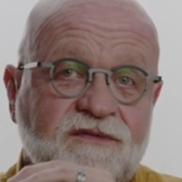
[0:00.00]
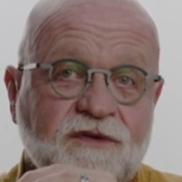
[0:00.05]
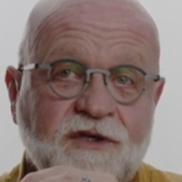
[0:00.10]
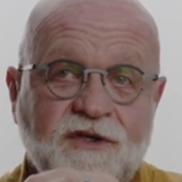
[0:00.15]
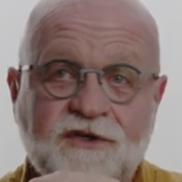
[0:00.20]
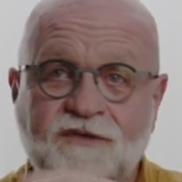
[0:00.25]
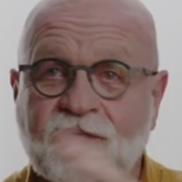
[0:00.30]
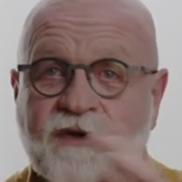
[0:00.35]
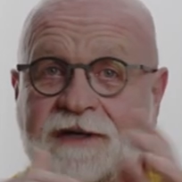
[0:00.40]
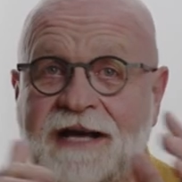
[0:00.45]

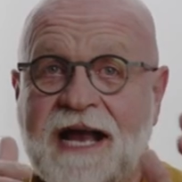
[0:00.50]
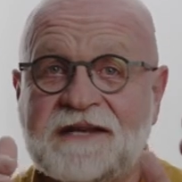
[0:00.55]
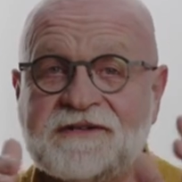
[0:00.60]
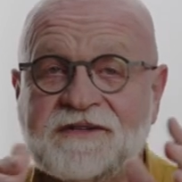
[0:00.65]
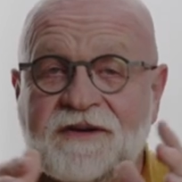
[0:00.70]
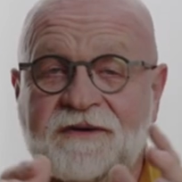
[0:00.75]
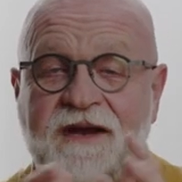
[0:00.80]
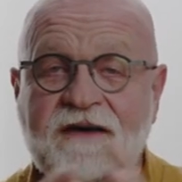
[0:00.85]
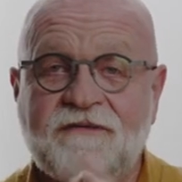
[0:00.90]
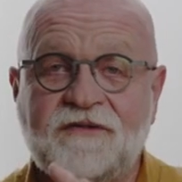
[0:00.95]
verse For God
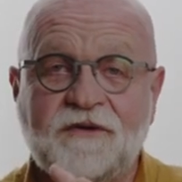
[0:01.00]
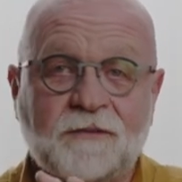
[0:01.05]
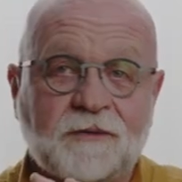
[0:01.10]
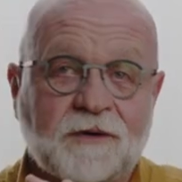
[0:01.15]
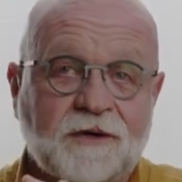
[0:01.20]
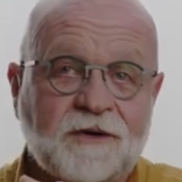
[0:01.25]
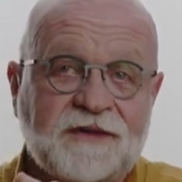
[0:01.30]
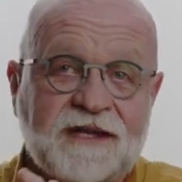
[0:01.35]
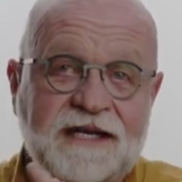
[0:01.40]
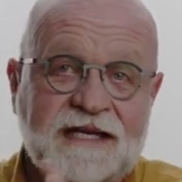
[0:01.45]
so loved the
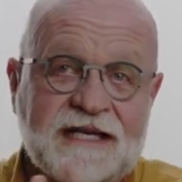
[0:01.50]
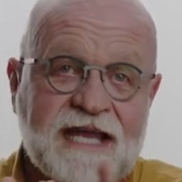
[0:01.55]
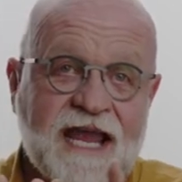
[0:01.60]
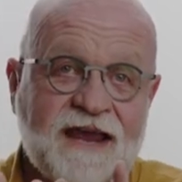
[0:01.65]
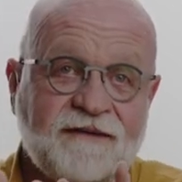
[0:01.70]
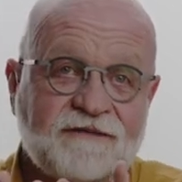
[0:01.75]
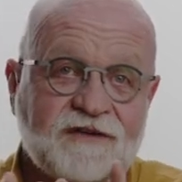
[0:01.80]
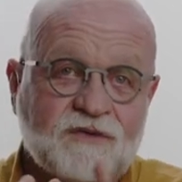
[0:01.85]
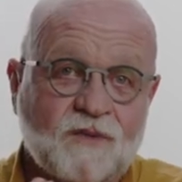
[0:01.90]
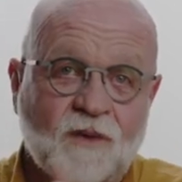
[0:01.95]
world that he
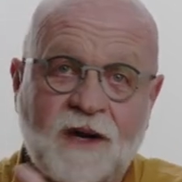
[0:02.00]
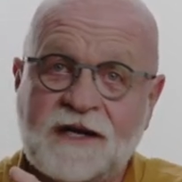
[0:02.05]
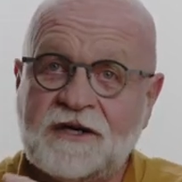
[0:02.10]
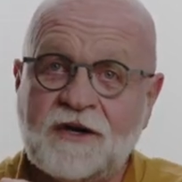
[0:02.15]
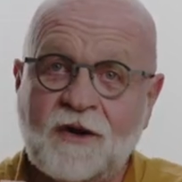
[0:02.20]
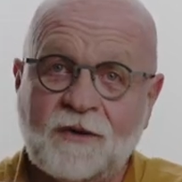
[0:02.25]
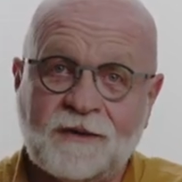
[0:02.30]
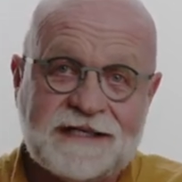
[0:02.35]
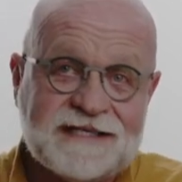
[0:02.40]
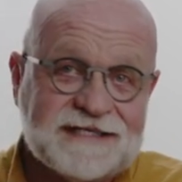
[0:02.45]
gave his one
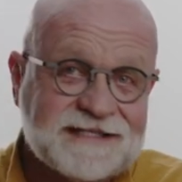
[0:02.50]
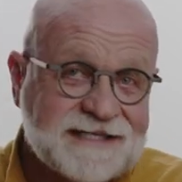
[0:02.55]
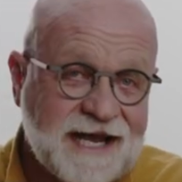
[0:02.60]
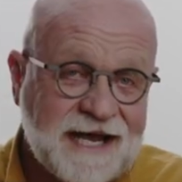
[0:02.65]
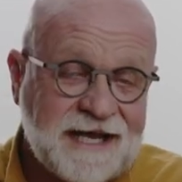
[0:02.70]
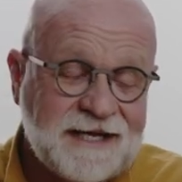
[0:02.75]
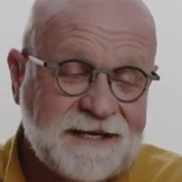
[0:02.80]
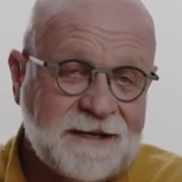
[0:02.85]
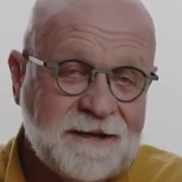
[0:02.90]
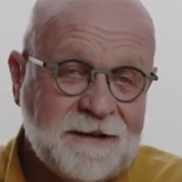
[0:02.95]
and only
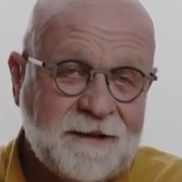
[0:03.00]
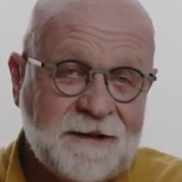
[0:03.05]
Son,